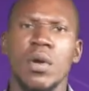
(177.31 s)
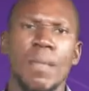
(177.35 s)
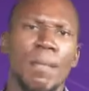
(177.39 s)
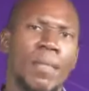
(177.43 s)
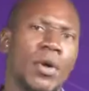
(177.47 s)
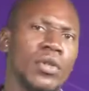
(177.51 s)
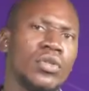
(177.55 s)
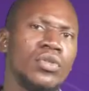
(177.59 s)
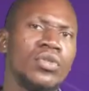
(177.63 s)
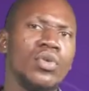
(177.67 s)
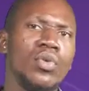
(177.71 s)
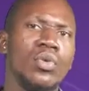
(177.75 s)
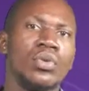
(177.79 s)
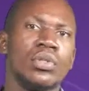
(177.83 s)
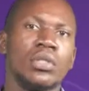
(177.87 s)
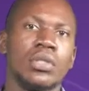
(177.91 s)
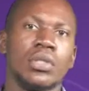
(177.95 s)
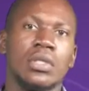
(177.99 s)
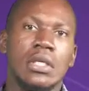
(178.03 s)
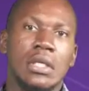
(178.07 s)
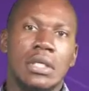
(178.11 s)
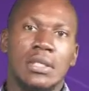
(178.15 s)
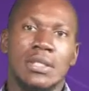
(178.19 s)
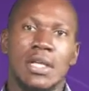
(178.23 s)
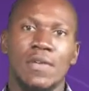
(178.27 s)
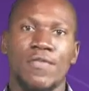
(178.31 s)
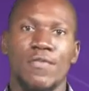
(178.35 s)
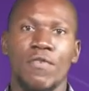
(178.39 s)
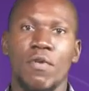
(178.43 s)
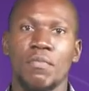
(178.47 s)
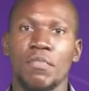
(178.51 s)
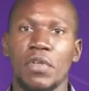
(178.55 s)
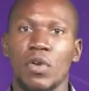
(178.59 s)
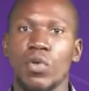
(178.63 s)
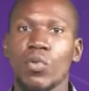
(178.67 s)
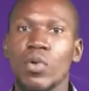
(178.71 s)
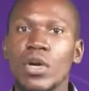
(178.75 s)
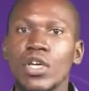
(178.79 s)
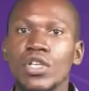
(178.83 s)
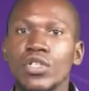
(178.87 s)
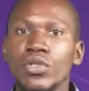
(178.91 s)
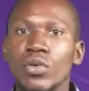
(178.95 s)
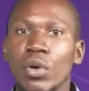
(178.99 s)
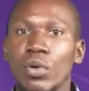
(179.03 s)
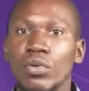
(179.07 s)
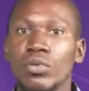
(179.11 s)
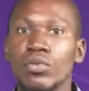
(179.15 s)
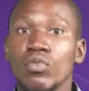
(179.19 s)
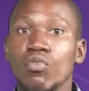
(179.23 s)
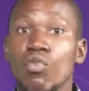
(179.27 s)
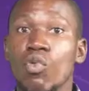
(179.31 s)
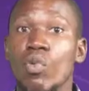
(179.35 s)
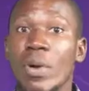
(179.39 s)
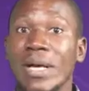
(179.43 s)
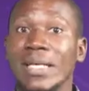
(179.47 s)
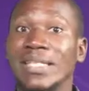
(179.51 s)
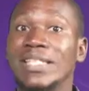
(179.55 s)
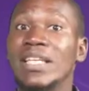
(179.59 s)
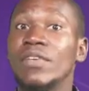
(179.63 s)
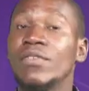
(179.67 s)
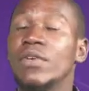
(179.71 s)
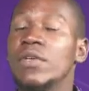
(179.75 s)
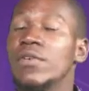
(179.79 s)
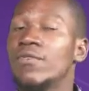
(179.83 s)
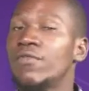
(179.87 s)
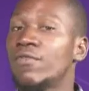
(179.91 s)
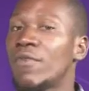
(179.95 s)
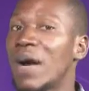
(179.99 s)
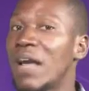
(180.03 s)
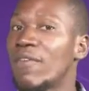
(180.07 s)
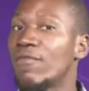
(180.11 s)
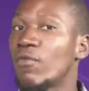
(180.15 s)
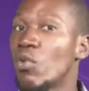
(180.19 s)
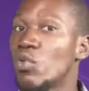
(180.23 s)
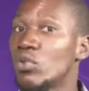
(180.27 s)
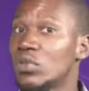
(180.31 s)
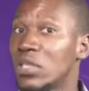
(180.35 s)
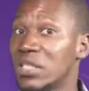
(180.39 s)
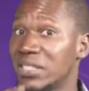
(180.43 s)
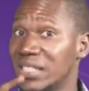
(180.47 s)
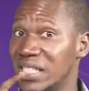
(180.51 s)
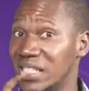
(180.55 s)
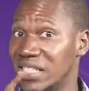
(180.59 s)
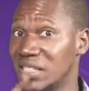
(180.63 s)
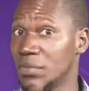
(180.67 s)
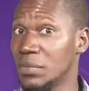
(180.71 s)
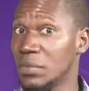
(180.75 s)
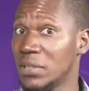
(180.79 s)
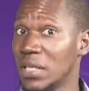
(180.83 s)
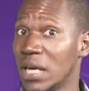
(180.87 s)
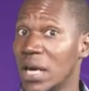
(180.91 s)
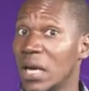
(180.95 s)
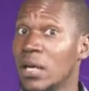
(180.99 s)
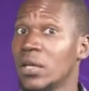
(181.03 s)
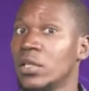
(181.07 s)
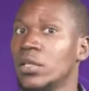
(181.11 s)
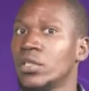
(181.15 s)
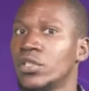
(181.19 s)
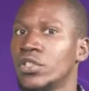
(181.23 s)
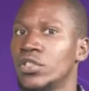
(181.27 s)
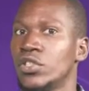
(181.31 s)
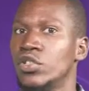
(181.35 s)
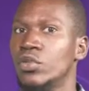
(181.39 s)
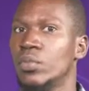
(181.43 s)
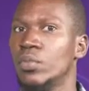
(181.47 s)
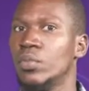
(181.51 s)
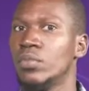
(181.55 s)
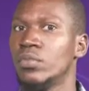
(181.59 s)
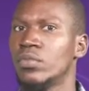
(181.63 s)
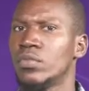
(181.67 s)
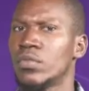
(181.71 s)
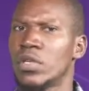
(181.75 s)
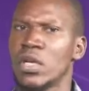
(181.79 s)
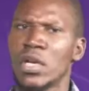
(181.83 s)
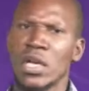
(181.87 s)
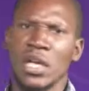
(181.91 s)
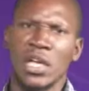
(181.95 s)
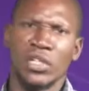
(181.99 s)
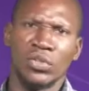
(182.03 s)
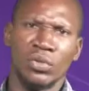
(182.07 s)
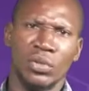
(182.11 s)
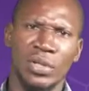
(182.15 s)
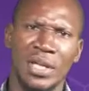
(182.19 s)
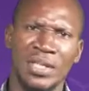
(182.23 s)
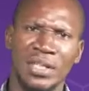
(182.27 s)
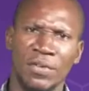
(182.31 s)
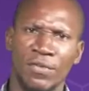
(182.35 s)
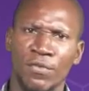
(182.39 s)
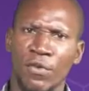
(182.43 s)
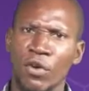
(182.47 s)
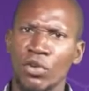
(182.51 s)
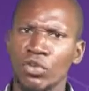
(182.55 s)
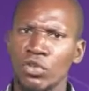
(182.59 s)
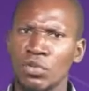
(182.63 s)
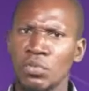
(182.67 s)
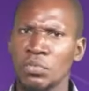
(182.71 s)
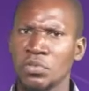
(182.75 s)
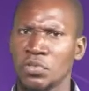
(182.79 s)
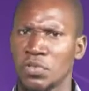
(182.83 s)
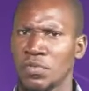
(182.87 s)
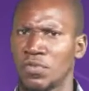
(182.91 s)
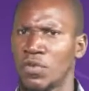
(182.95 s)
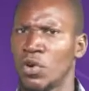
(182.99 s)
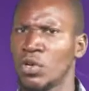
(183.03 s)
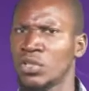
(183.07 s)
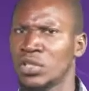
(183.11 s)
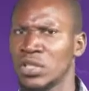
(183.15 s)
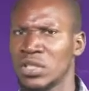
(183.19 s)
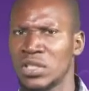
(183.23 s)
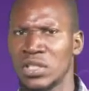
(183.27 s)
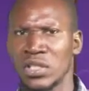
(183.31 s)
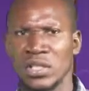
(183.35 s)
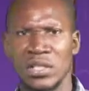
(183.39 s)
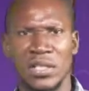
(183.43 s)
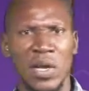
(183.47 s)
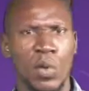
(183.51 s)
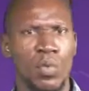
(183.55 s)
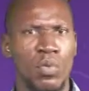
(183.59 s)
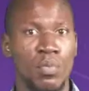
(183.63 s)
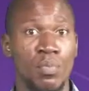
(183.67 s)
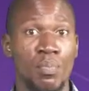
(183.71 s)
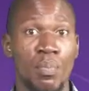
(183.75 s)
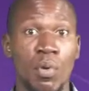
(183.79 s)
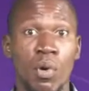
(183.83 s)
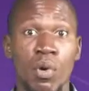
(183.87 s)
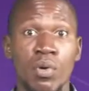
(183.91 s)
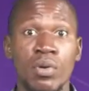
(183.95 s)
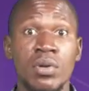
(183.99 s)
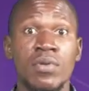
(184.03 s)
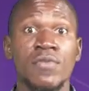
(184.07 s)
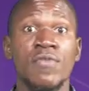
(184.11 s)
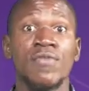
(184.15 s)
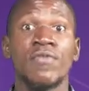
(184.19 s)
But note that from the question, we were given 500 cm³. So let the volumes of oxygen that we burn